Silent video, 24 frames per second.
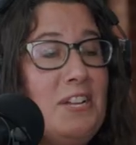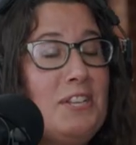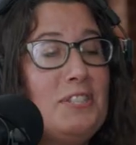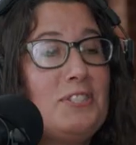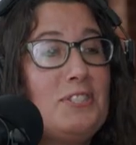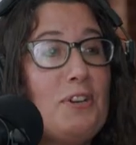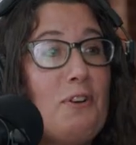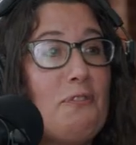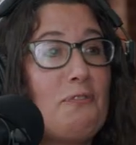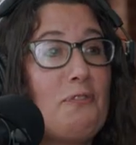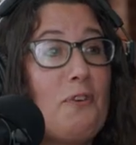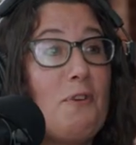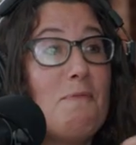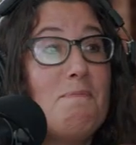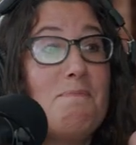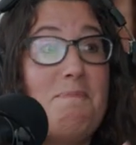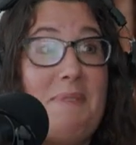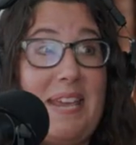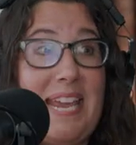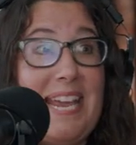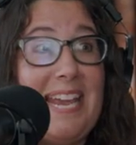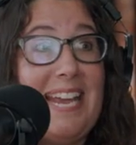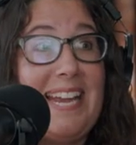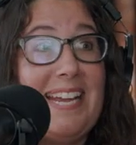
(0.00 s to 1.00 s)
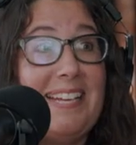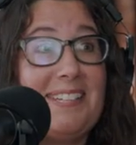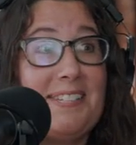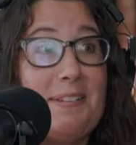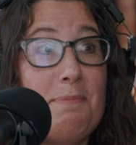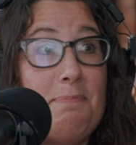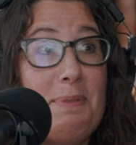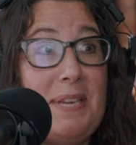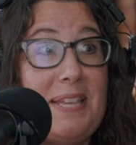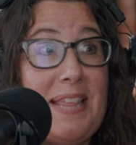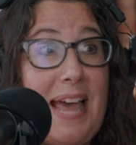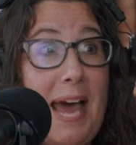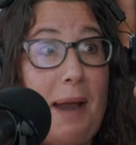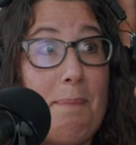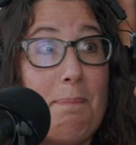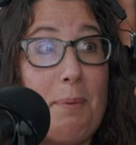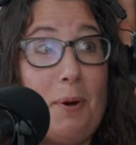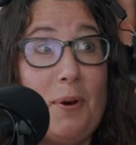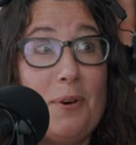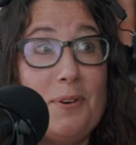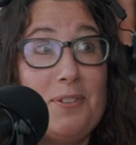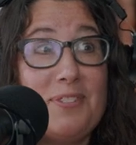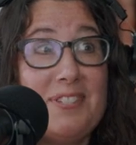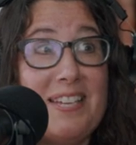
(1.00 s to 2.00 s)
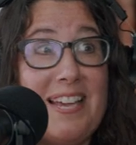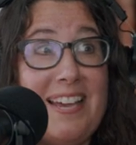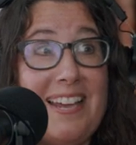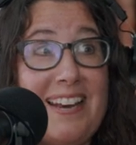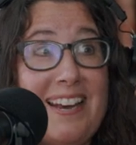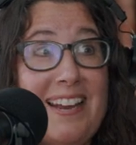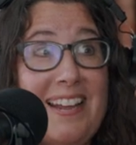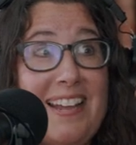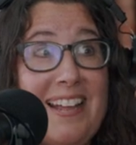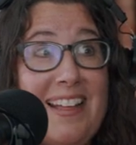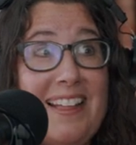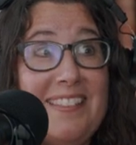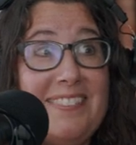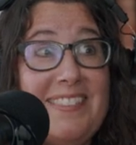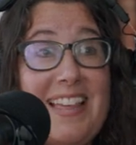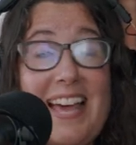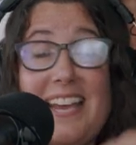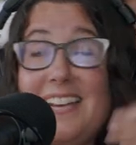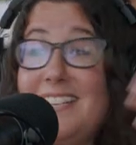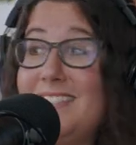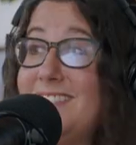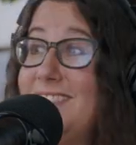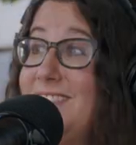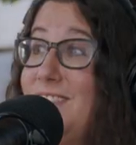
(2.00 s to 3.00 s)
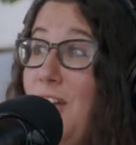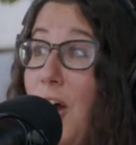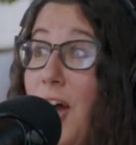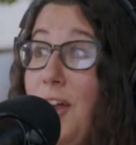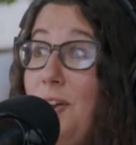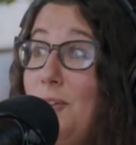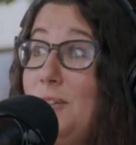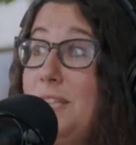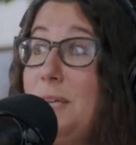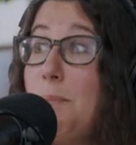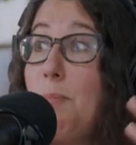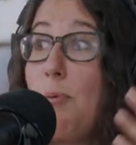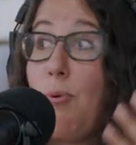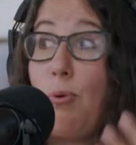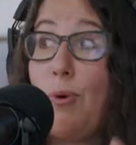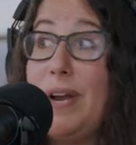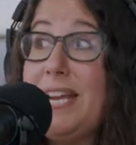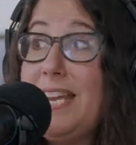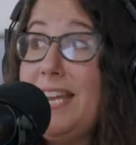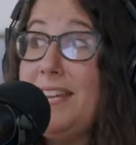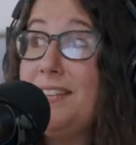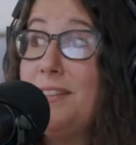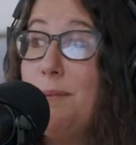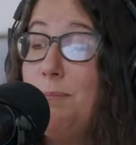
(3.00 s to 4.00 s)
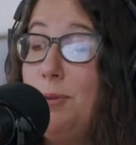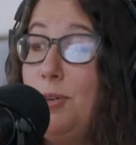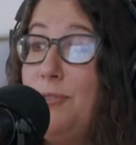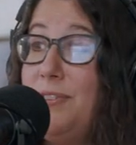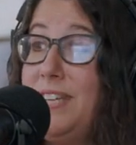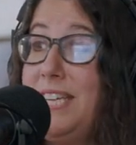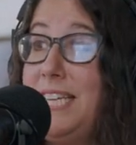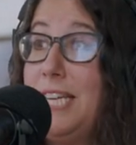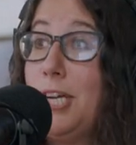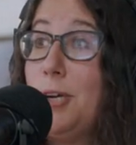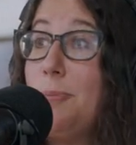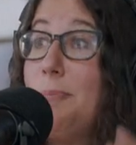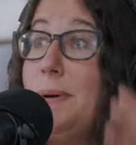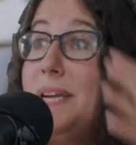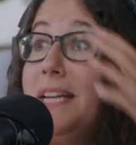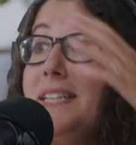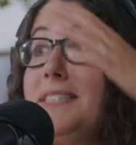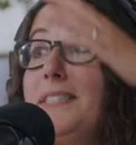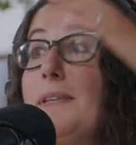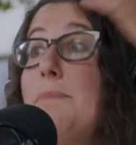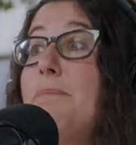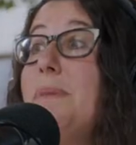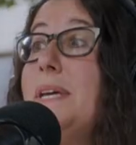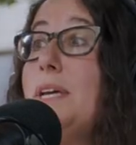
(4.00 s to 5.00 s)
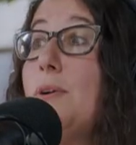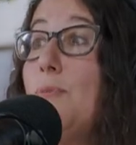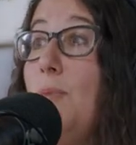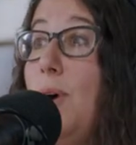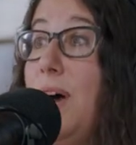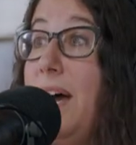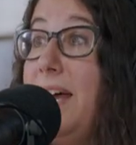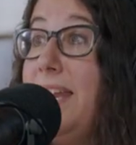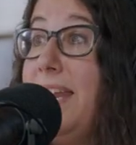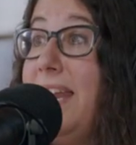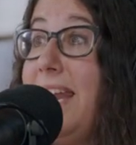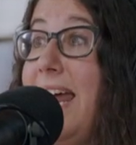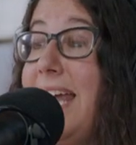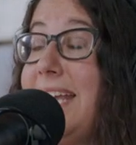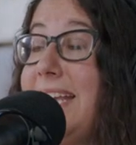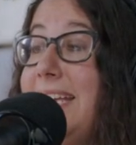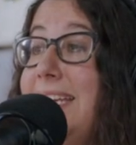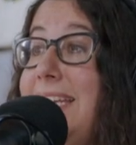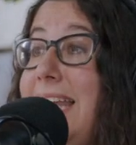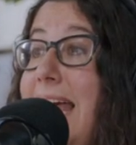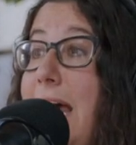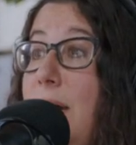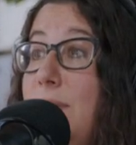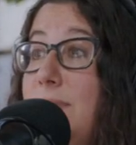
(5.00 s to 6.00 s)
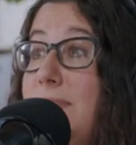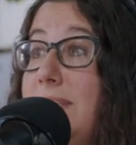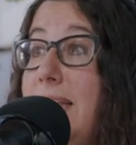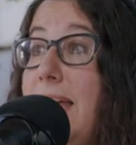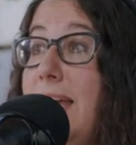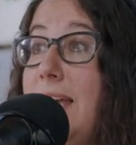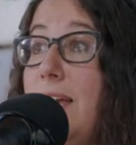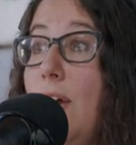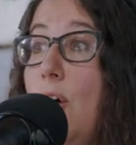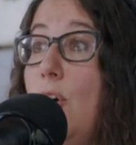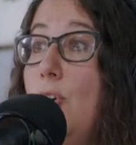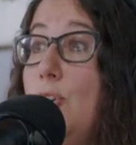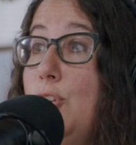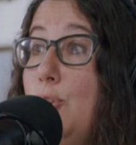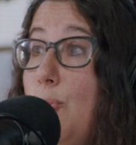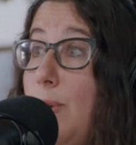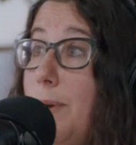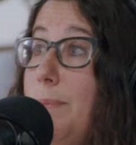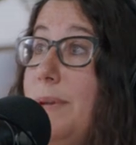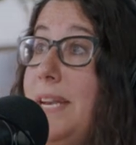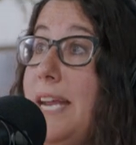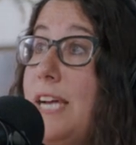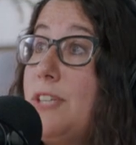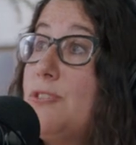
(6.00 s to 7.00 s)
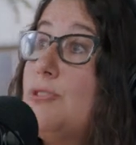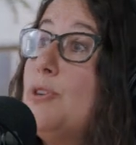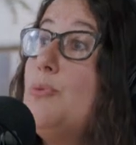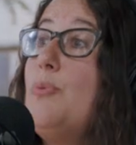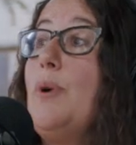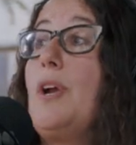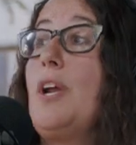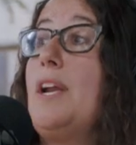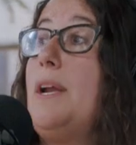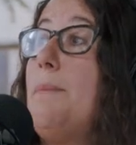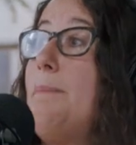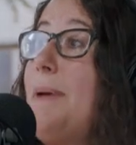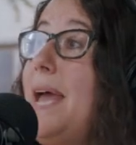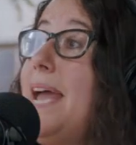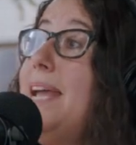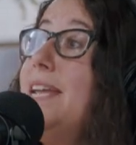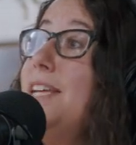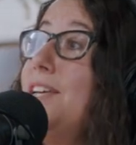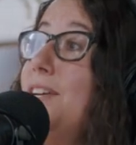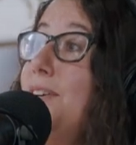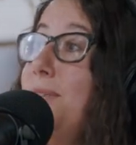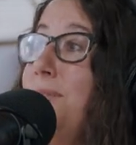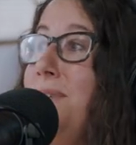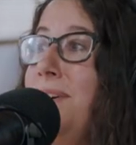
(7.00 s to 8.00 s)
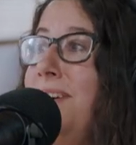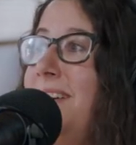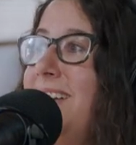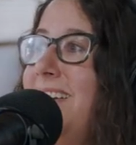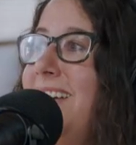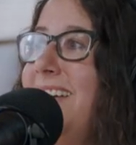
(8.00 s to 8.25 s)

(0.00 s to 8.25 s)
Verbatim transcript: So for me to be that person that is not only bringing the movie here, but it's a big one. And I can now say, oh, you want to be an extra? We're going to pay you.